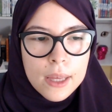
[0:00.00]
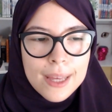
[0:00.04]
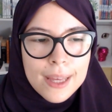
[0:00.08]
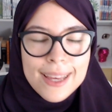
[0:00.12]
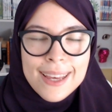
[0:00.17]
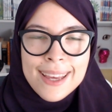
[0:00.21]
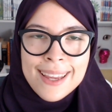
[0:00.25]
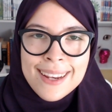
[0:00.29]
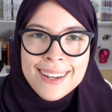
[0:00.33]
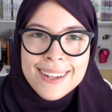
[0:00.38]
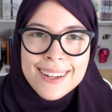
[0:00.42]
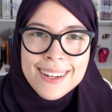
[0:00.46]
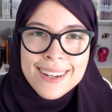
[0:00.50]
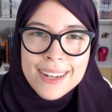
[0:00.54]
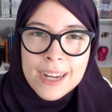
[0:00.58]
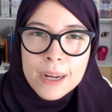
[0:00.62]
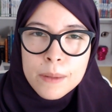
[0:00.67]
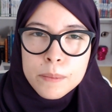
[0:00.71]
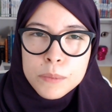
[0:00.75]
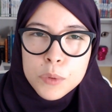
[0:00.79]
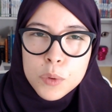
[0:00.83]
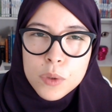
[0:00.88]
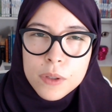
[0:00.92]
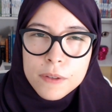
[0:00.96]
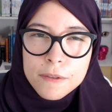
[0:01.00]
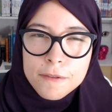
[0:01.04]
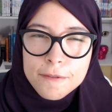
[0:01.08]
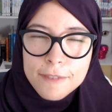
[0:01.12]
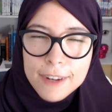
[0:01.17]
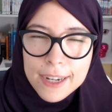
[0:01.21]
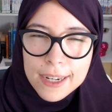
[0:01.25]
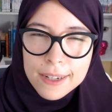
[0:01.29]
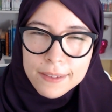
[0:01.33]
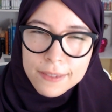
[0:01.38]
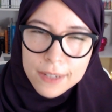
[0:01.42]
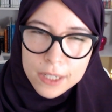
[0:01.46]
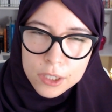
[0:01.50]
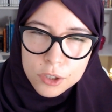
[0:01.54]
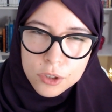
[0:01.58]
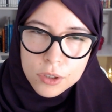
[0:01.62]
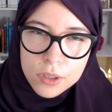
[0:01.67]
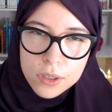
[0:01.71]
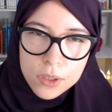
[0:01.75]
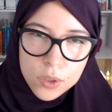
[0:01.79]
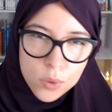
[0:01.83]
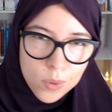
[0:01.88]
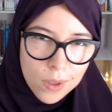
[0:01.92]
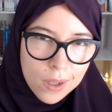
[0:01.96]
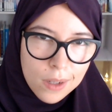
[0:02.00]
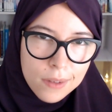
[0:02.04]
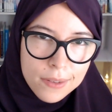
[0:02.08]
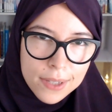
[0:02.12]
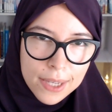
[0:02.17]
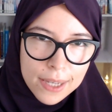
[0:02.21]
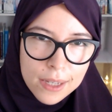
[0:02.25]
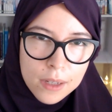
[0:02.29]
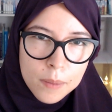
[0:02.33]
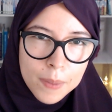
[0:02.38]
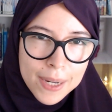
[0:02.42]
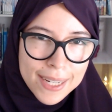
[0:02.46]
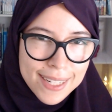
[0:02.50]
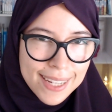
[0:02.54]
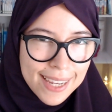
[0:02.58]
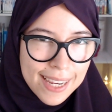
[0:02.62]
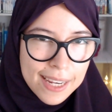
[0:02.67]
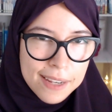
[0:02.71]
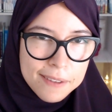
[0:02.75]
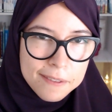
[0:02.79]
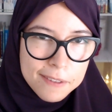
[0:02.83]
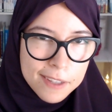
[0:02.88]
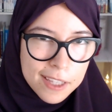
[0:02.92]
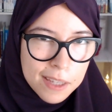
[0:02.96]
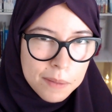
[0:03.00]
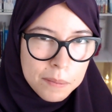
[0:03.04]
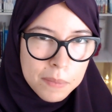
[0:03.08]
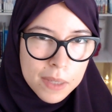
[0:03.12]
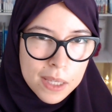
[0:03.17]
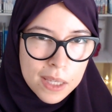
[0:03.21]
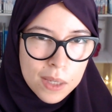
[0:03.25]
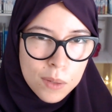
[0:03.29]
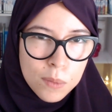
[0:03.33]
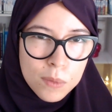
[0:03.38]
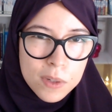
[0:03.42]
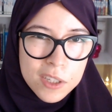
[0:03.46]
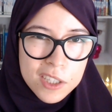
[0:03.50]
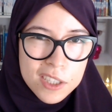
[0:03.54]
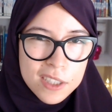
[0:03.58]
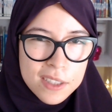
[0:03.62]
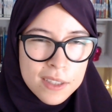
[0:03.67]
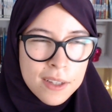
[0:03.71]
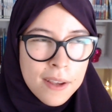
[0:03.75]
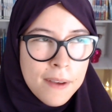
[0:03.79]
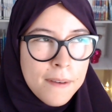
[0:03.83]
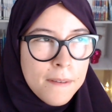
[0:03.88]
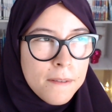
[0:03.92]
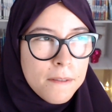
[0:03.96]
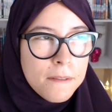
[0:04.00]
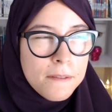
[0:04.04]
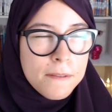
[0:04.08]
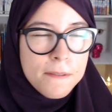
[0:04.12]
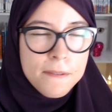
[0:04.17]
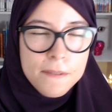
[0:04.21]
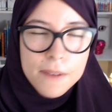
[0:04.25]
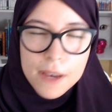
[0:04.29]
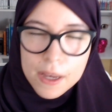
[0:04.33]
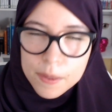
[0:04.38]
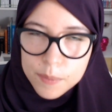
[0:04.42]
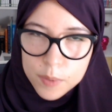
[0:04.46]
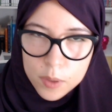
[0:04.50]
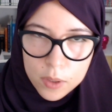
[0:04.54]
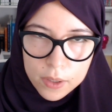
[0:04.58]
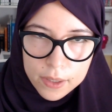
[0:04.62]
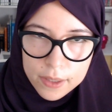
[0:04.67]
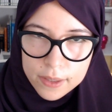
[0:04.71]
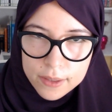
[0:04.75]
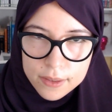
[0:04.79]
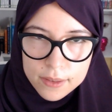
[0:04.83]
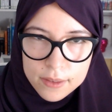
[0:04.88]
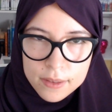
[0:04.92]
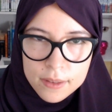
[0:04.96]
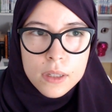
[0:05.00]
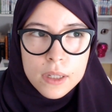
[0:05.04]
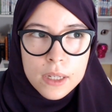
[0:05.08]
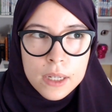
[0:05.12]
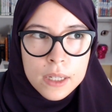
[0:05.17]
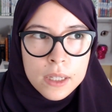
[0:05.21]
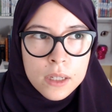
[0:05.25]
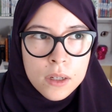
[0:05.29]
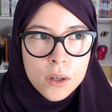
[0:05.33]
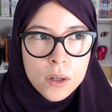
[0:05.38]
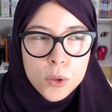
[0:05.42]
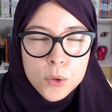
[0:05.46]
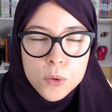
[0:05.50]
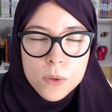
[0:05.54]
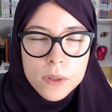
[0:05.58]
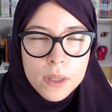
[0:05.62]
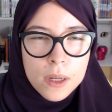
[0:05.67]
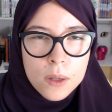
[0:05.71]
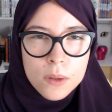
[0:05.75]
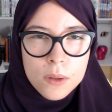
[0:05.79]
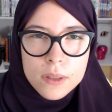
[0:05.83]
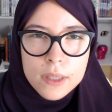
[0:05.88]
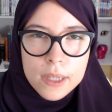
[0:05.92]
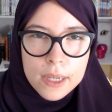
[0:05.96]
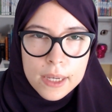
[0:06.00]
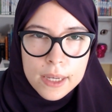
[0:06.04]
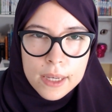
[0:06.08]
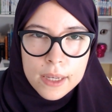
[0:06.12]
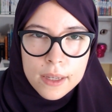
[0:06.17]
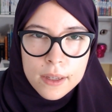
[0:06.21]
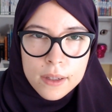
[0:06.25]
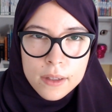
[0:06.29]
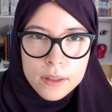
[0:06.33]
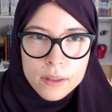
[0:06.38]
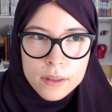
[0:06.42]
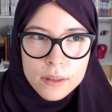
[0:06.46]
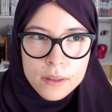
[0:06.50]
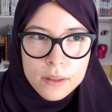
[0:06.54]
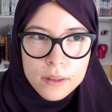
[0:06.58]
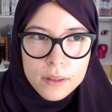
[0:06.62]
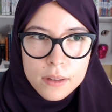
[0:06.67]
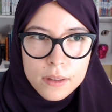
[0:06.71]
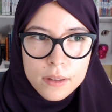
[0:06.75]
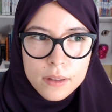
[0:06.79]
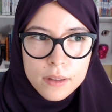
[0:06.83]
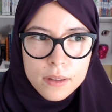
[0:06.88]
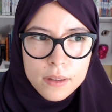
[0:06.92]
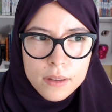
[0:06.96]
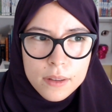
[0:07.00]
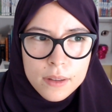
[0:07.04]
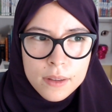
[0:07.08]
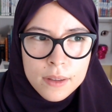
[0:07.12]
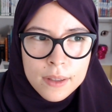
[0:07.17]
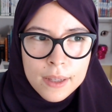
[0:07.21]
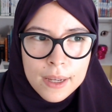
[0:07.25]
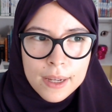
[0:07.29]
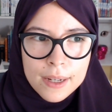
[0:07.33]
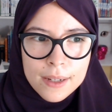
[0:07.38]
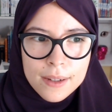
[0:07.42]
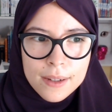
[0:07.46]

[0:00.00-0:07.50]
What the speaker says: And it comes with a 512 gigabyte NVMe, which is fabulous. It goes without saying that